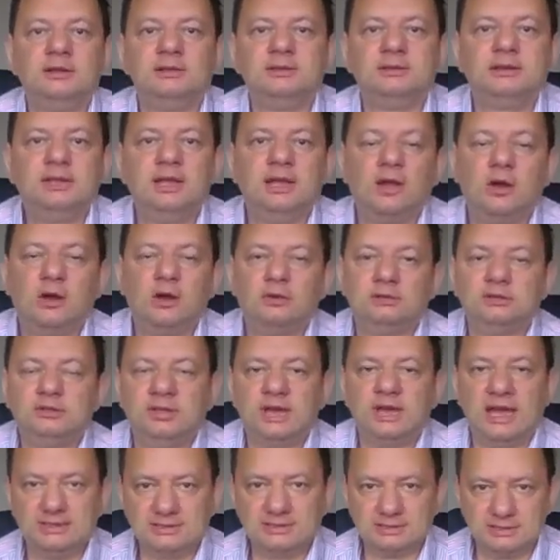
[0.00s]
take on the
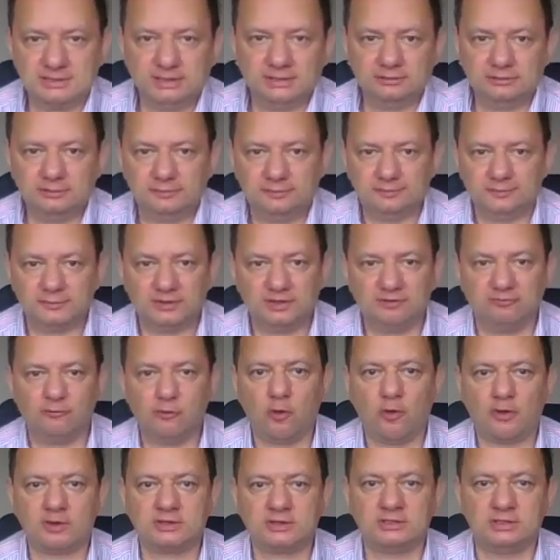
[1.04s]
headset, the
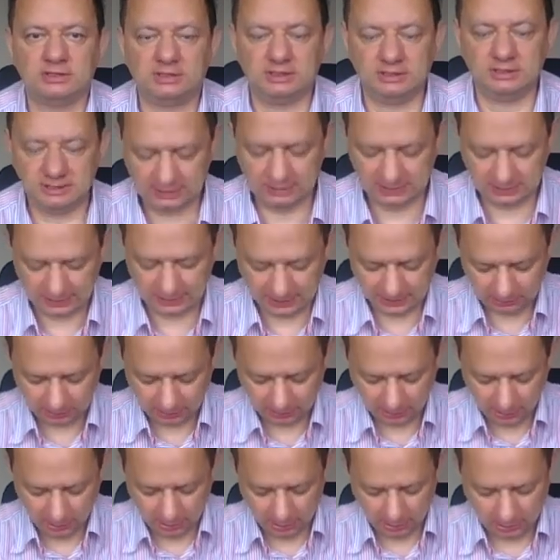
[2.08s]
first thing is that
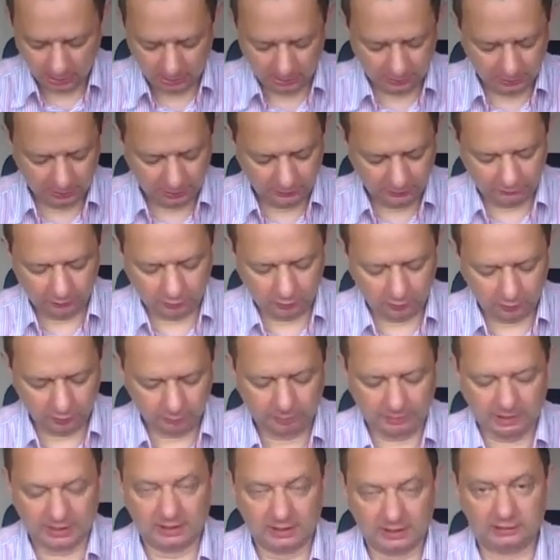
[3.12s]
the front
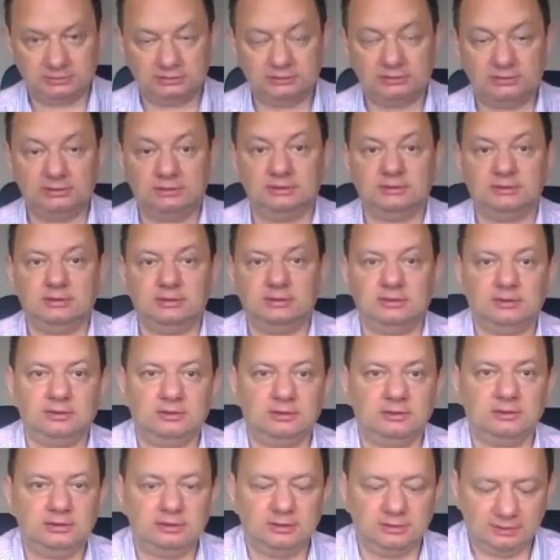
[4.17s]
part
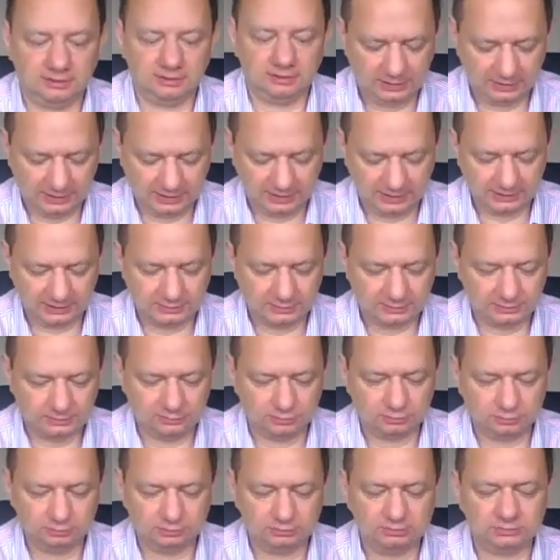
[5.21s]
has
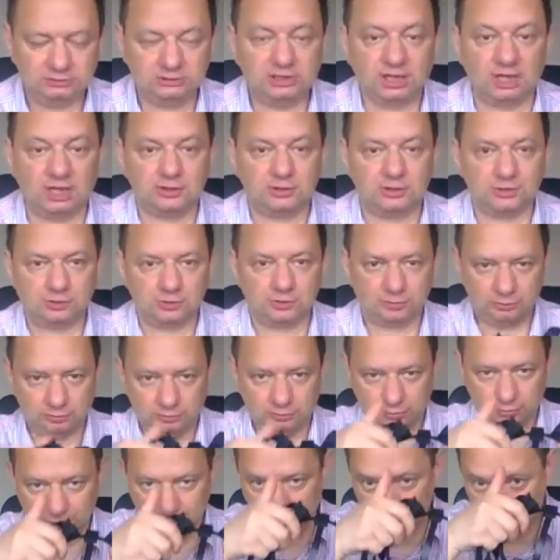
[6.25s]
to touch
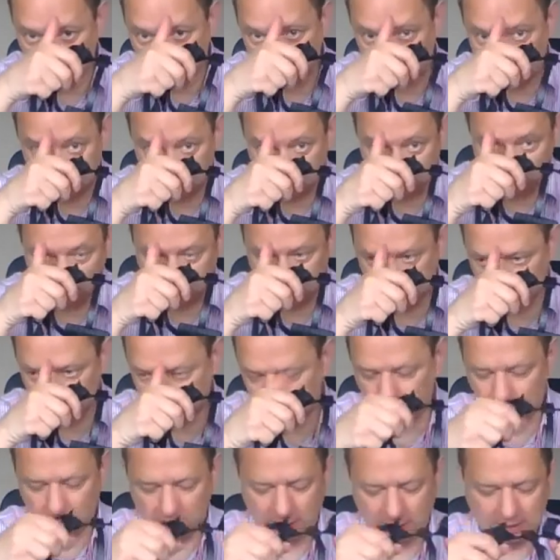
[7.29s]
to your
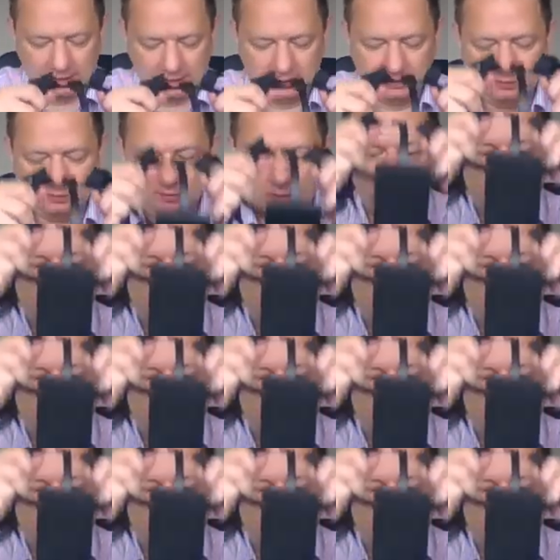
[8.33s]
forehead,